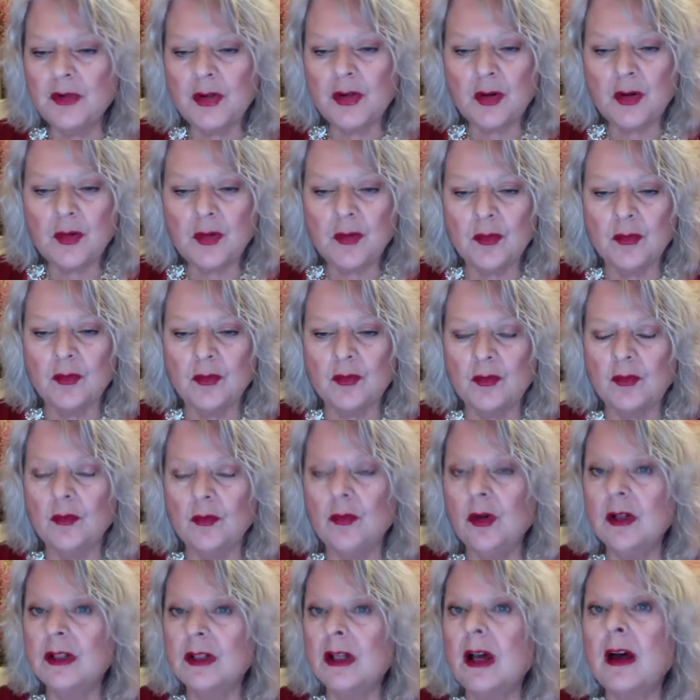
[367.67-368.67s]
know
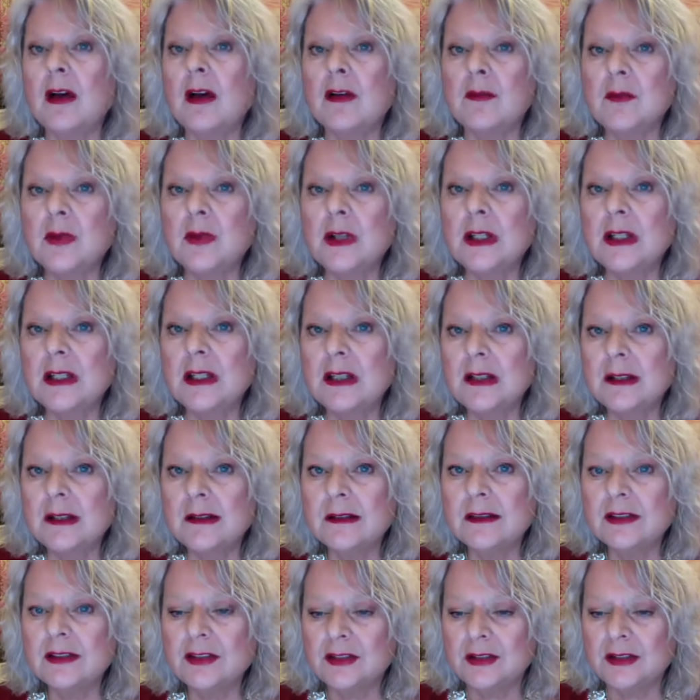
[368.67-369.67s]
what harmony
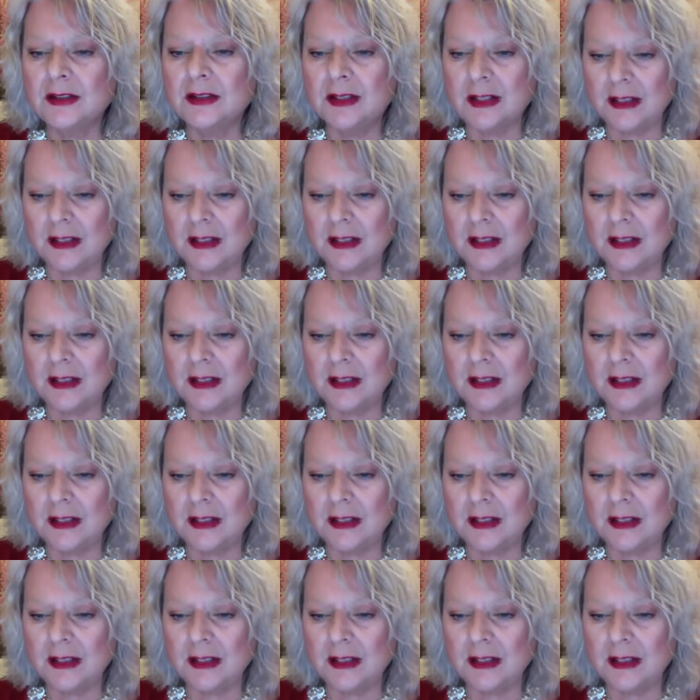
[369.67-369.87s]
is.